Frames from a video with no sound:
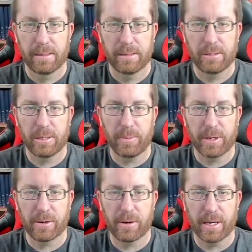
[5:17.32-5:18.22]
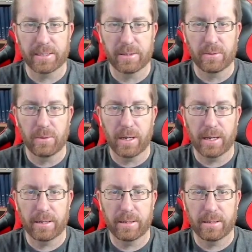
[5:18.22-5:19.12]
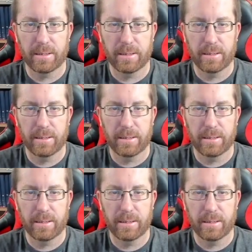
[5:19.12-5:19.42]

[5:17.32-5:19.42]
Jumping across the water.